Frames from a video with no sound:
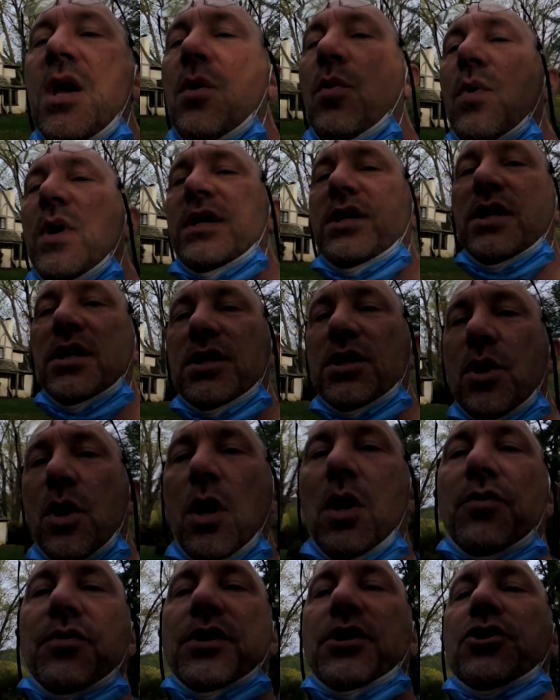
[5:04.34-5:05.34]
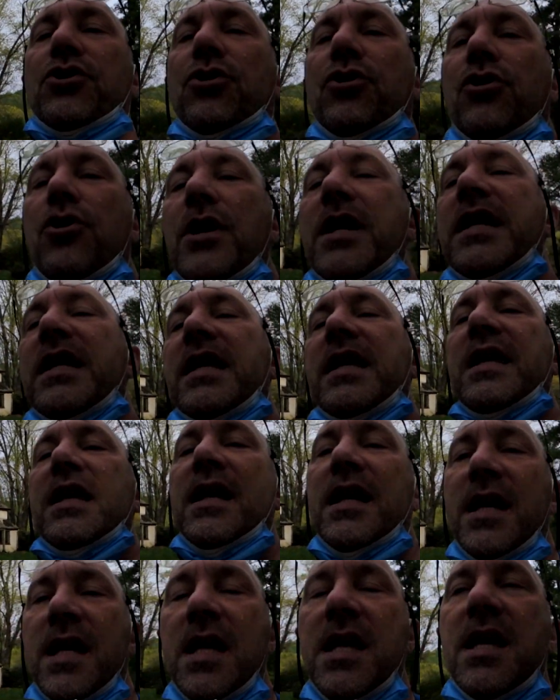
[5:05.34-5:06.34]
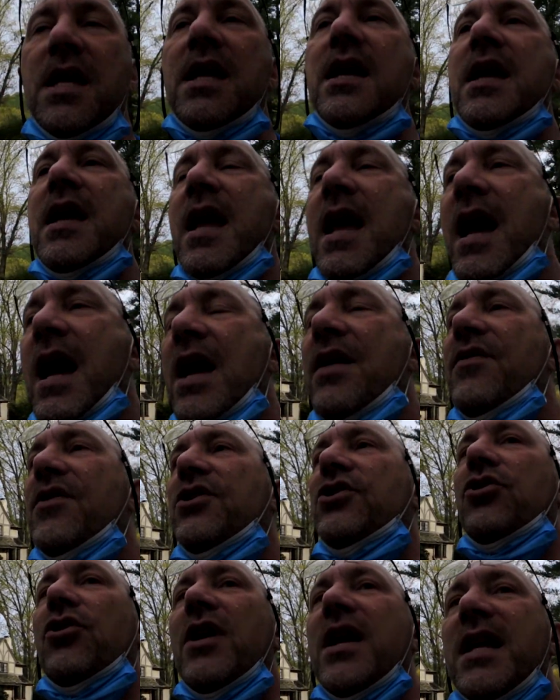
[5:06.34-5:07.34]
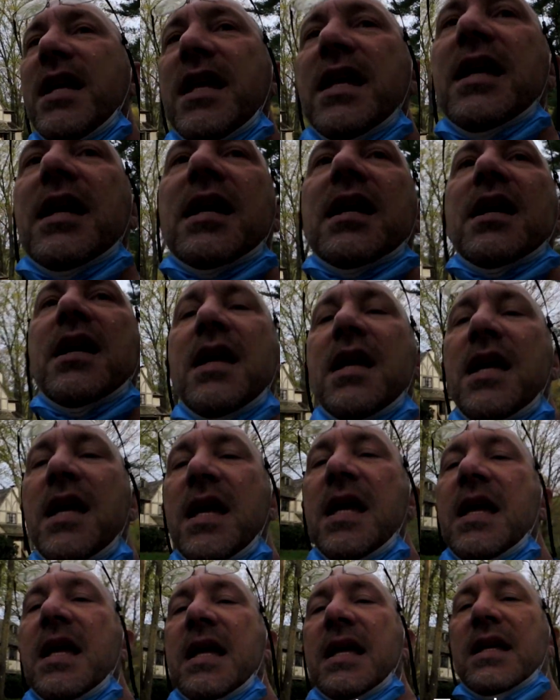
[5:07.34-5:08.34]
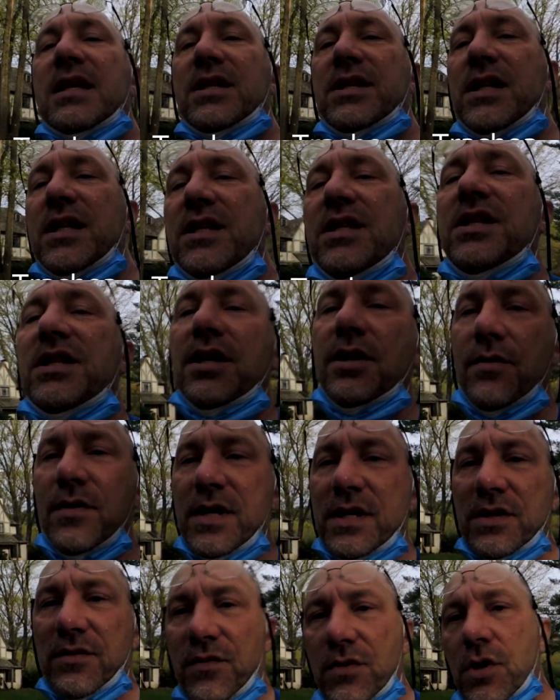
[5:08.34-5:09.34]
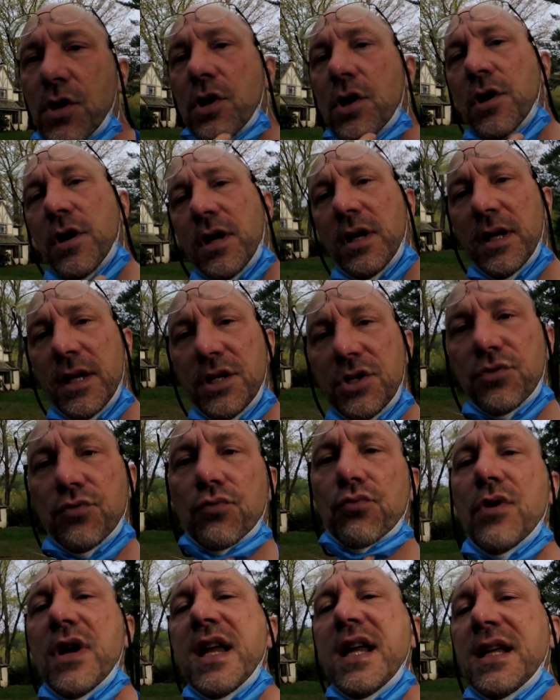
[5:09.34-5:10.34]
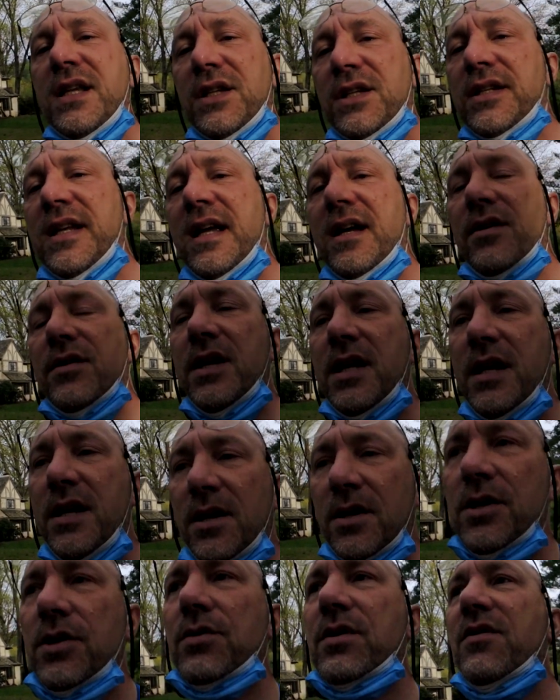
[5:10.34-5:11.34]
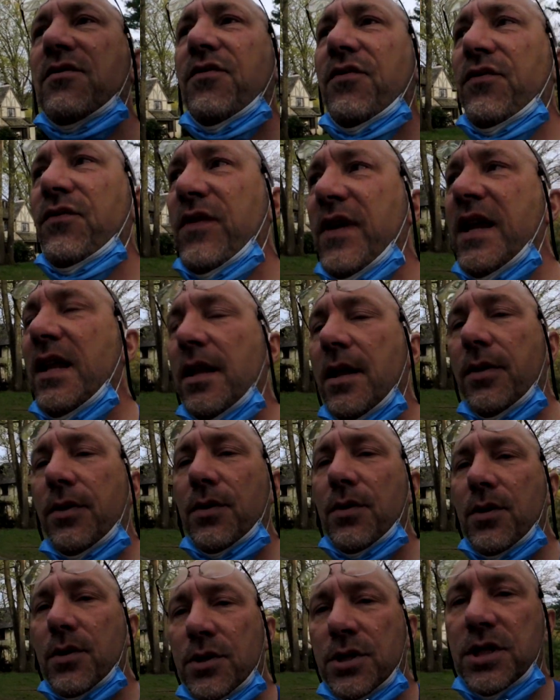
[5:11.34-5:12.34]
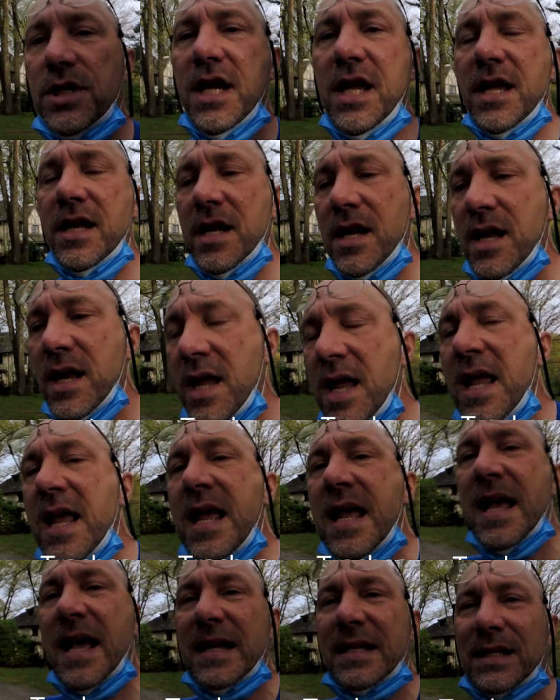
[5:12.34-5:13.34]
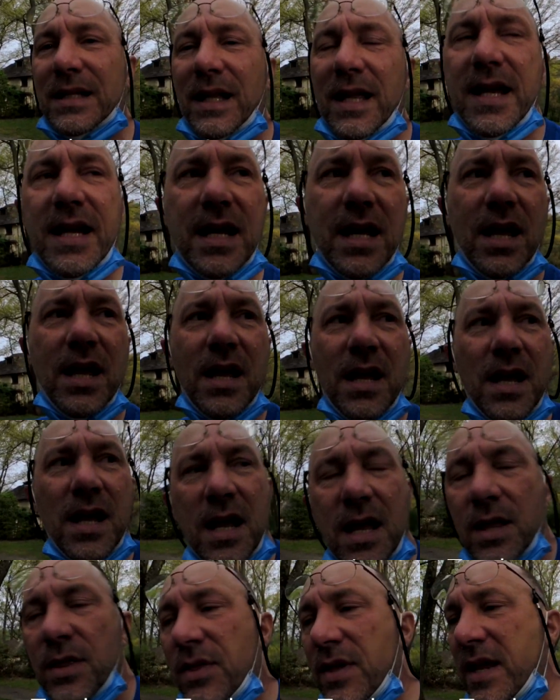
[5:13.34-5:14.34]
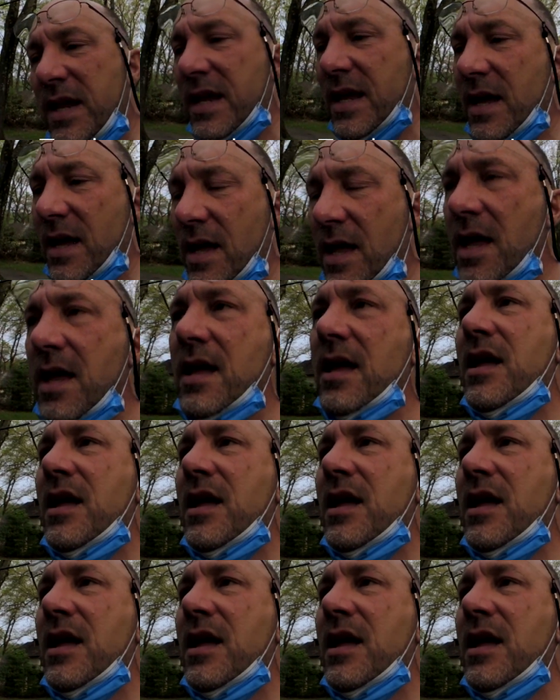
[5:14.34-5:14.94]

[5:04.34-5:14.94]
which is called the trachea. And the trachea is this series of cartilage rings down here. You can feel it through your skin. It's like the